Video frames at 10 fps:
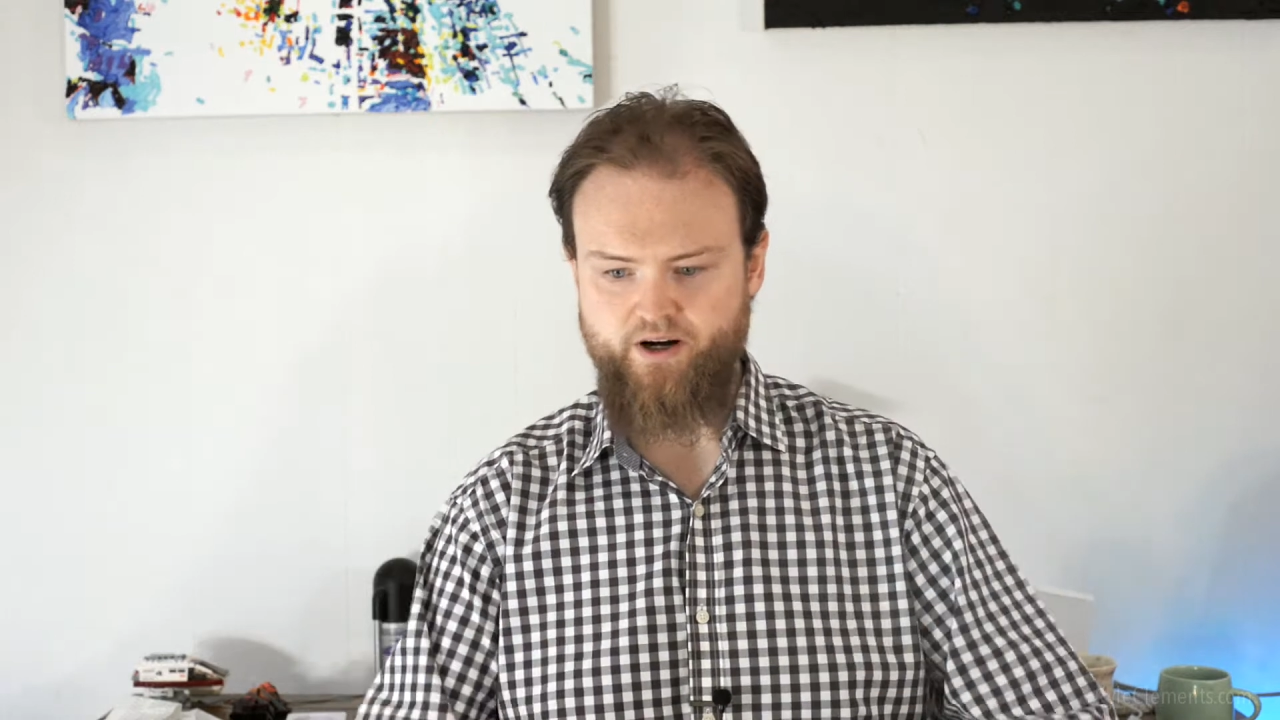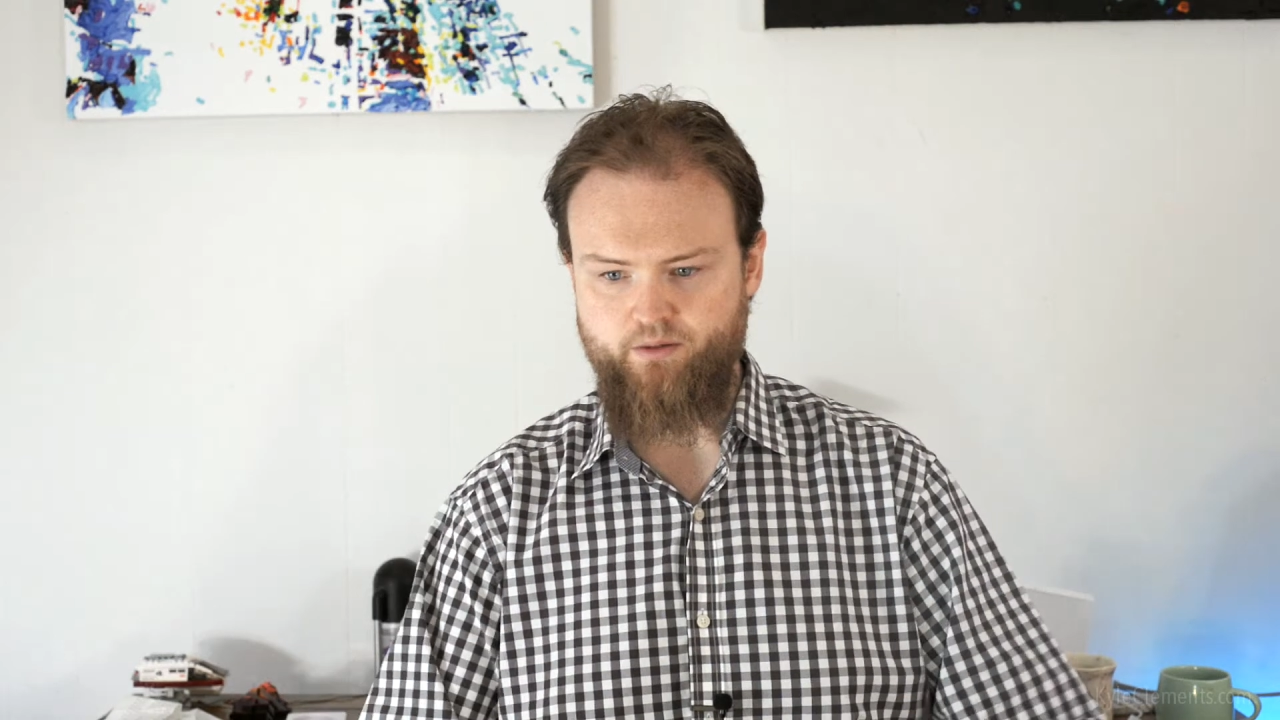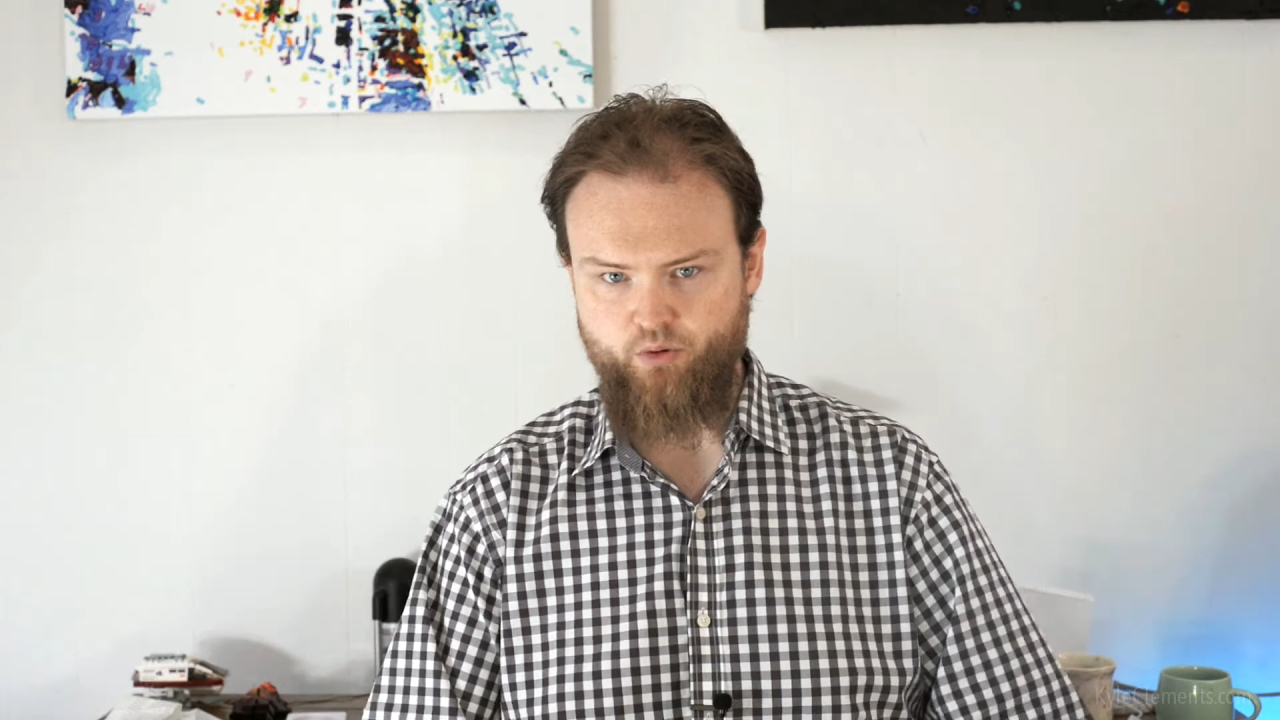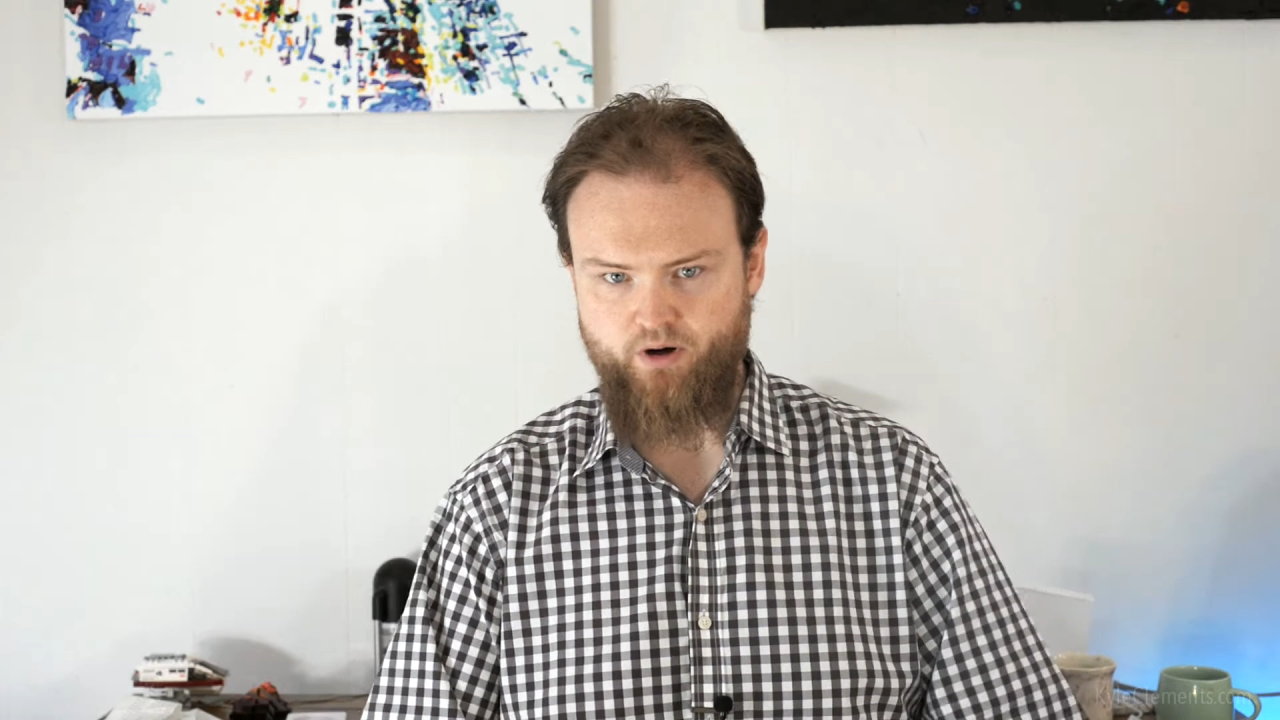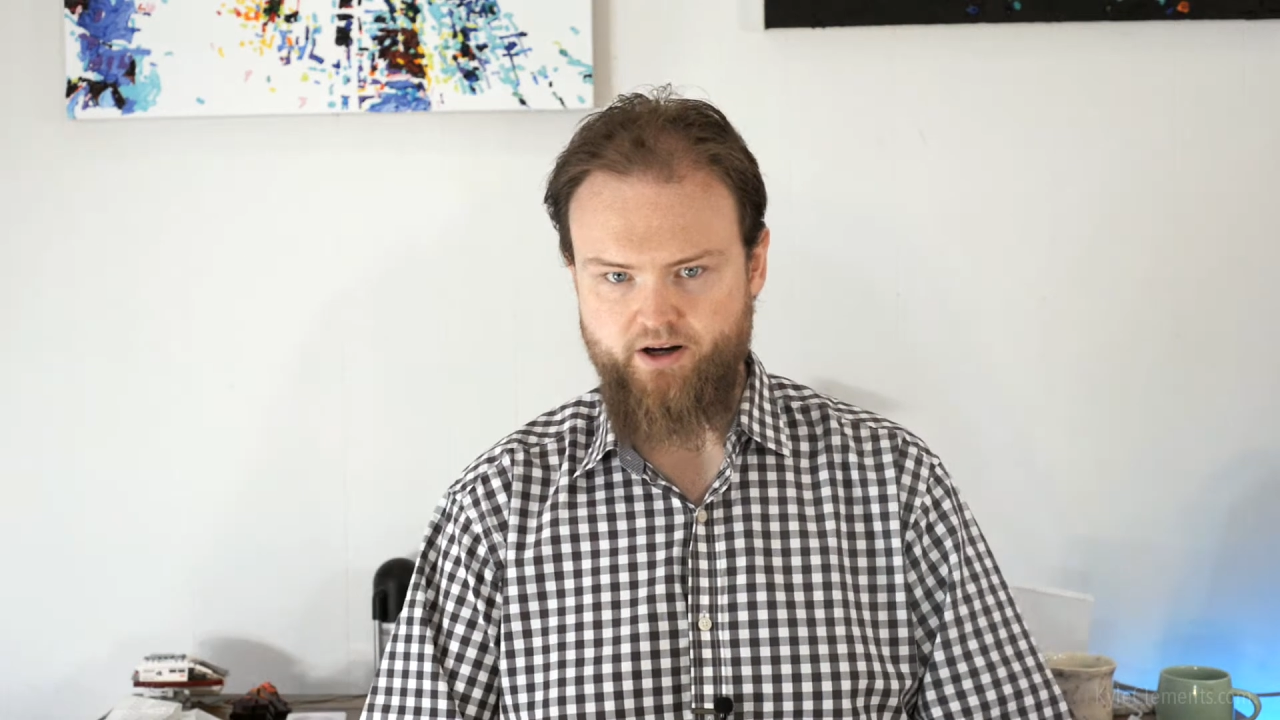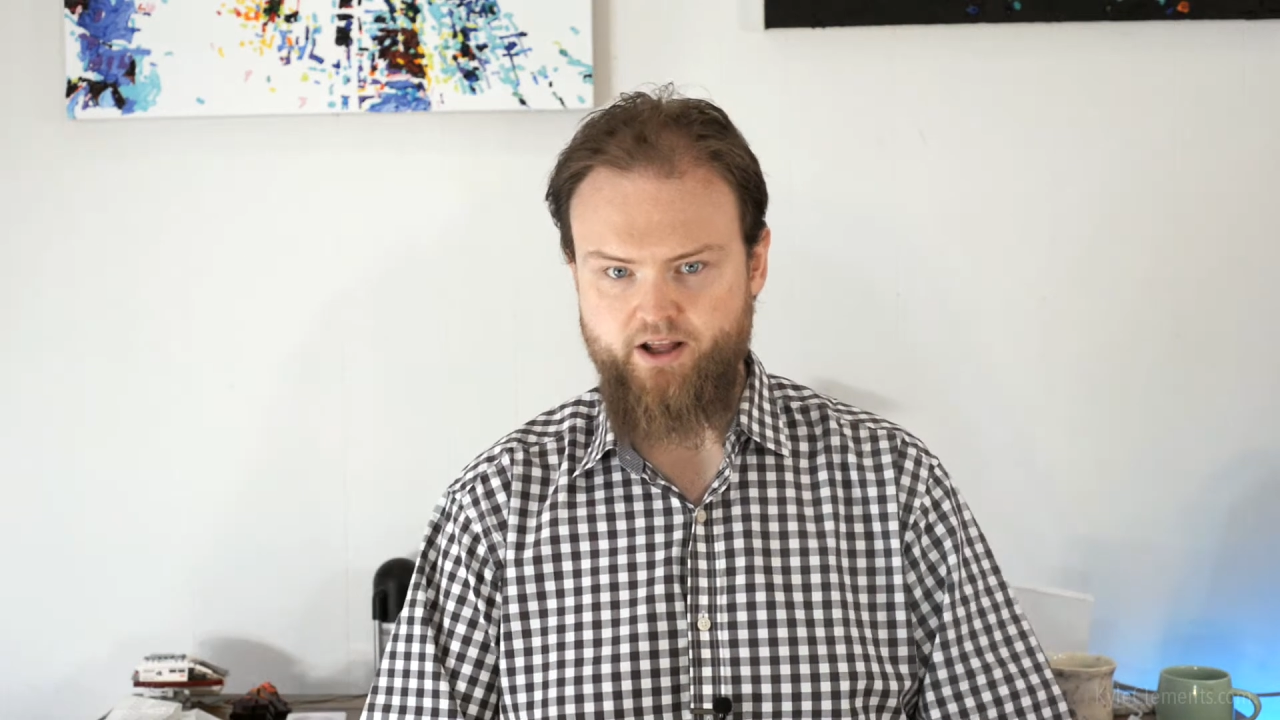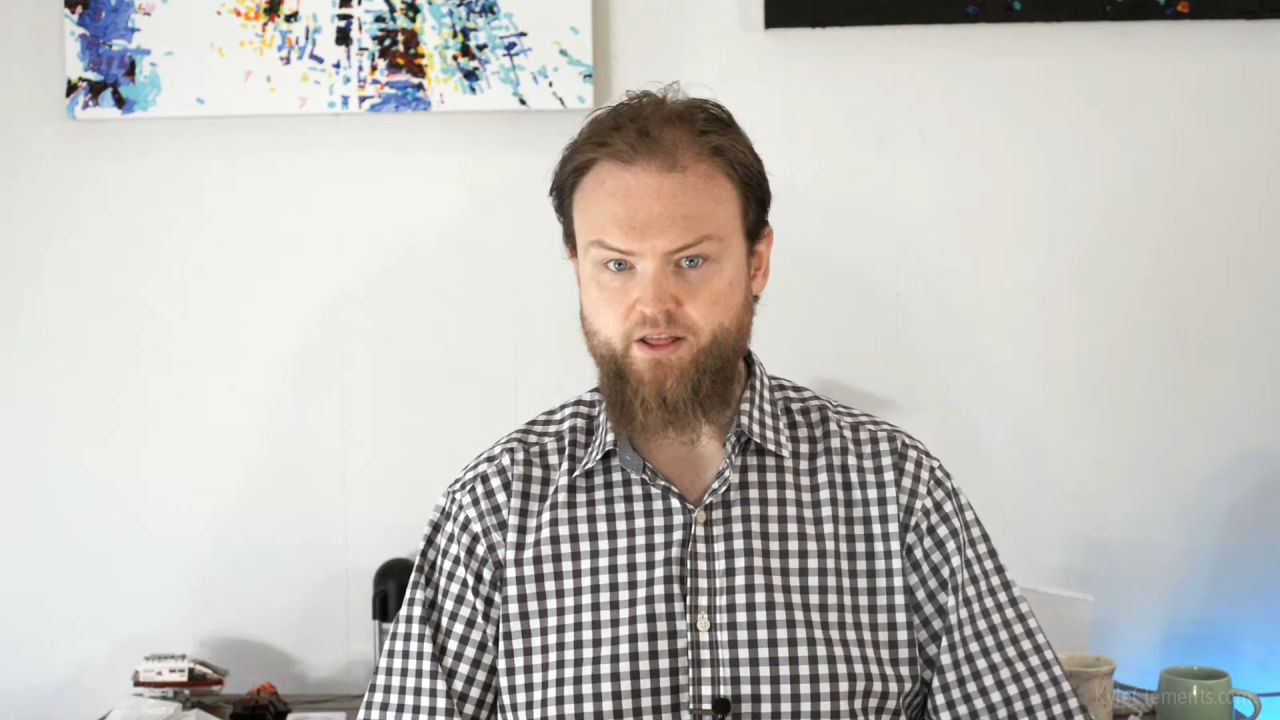airport,